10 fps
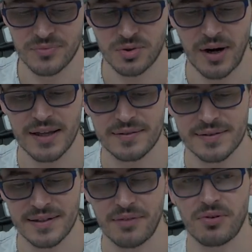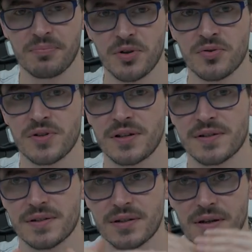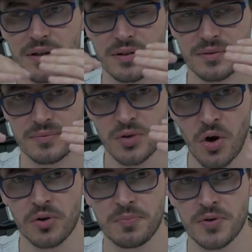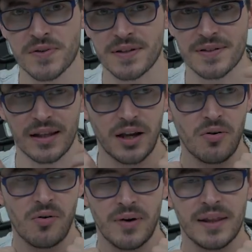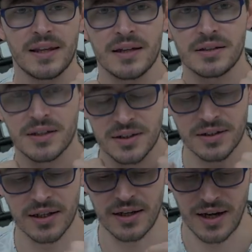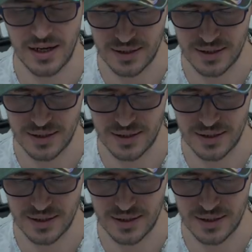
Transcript: tried several known musics that are already here in